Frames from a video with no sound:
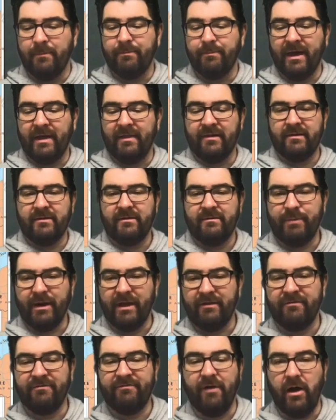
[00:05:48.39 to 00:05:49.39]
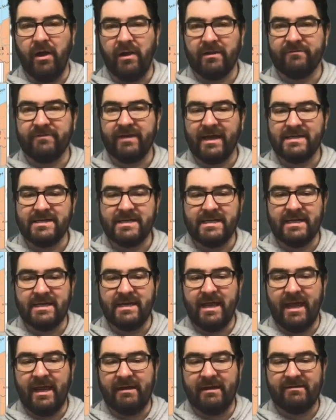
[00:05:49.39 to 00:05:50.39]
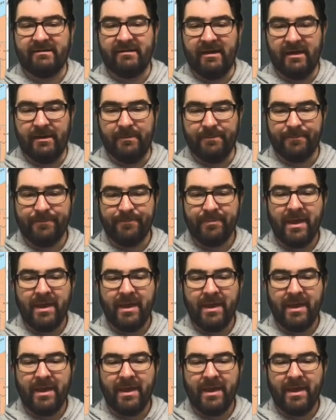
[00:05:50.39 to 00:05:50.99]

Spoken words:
by the fall of 1918.